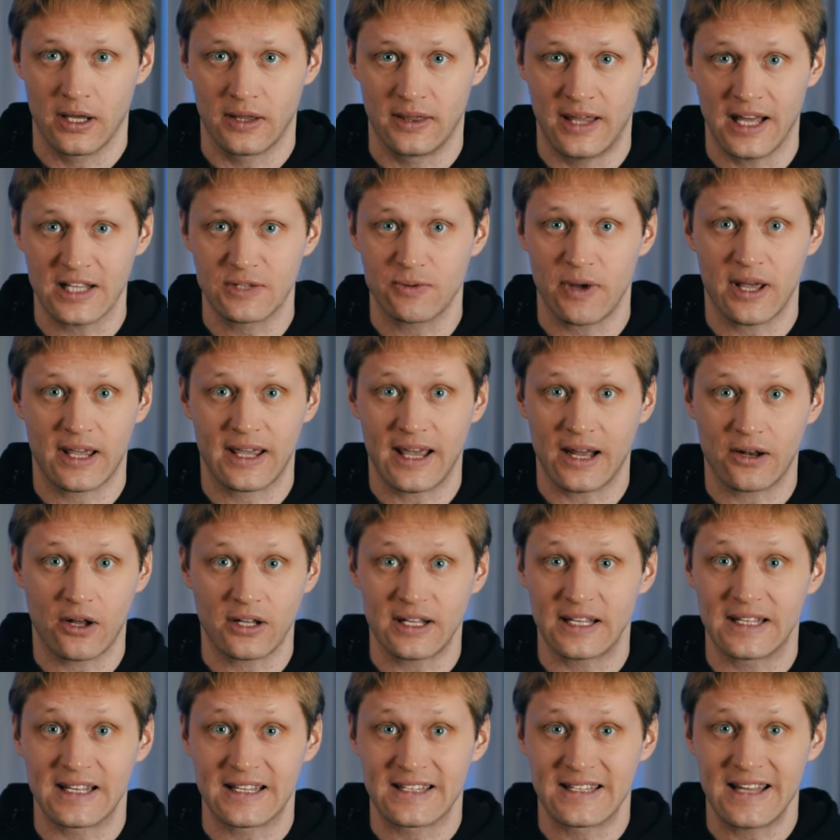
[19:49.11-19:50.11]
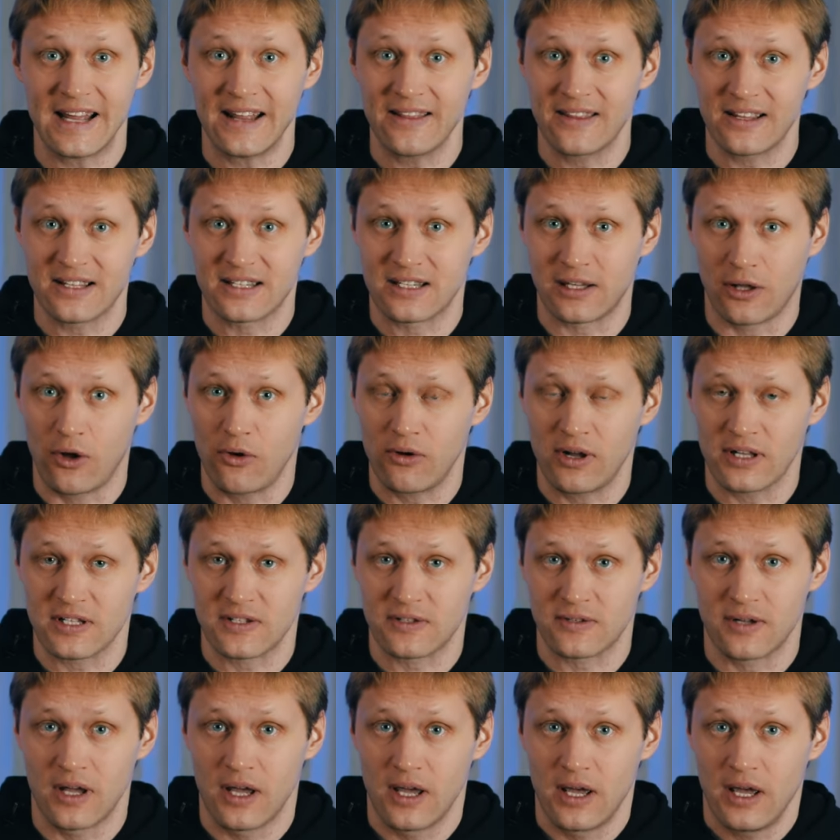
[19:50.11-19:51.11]
That's why I cannot understand these
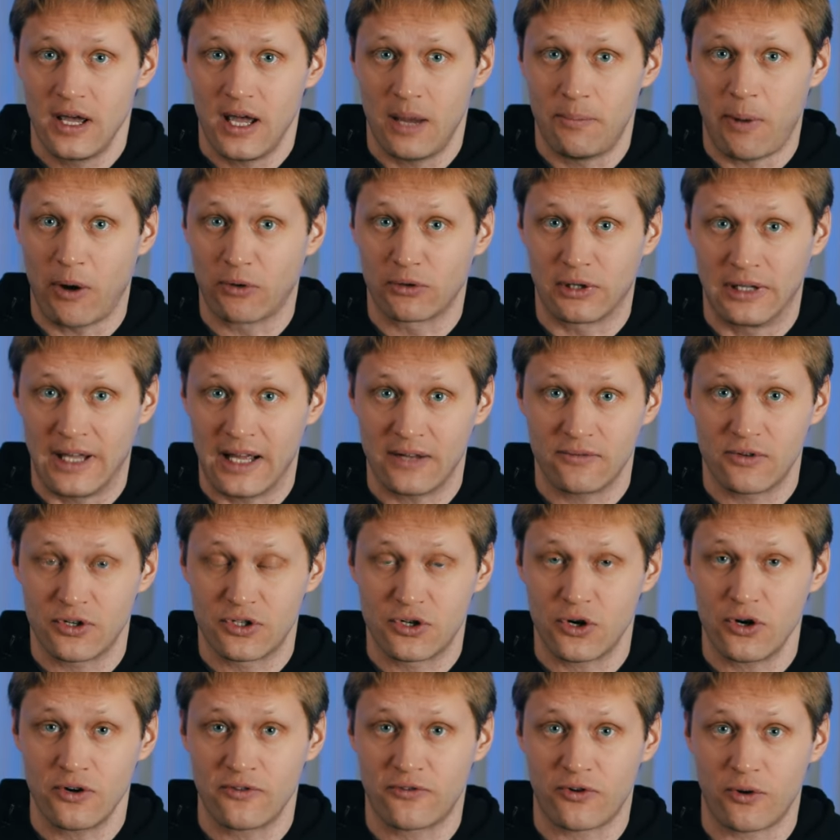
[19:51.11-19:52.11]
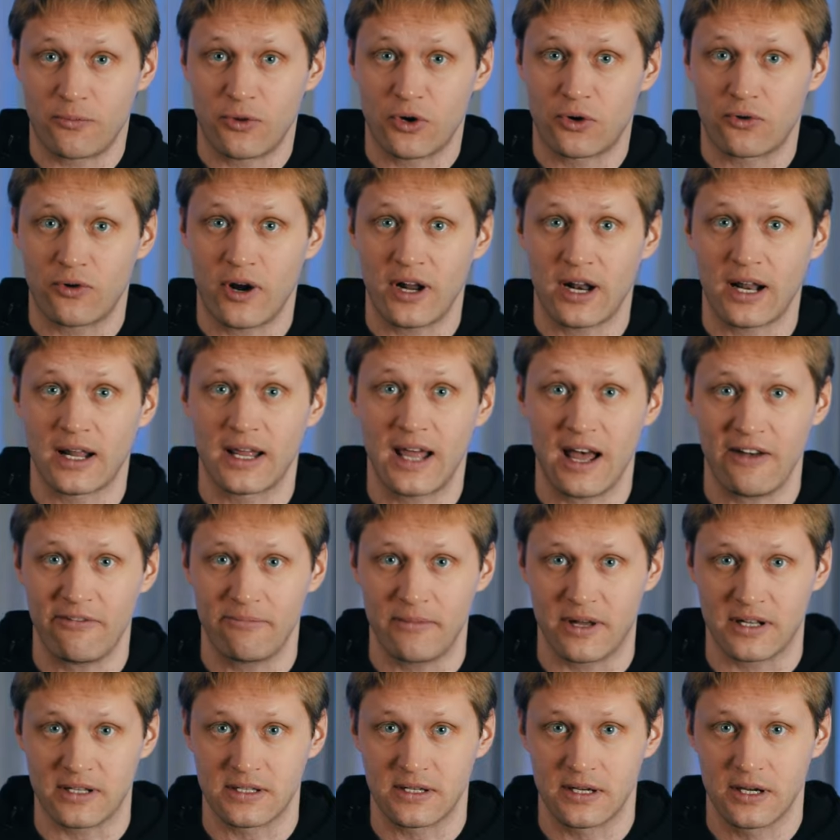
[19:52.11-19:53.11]
slogans about land return from Ukrainian
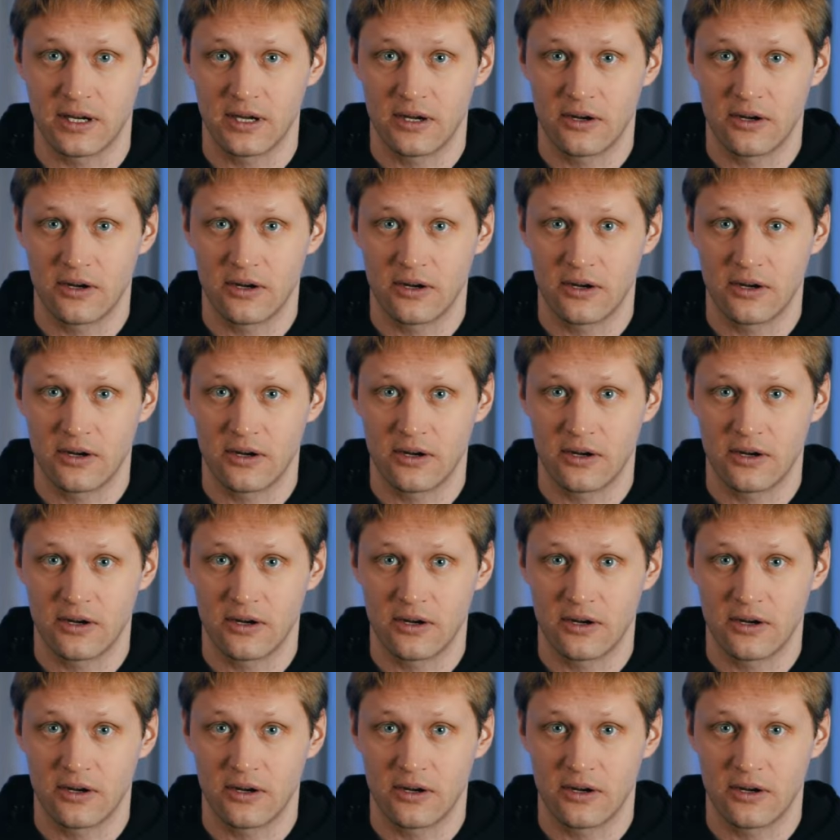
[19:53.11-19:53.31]
government,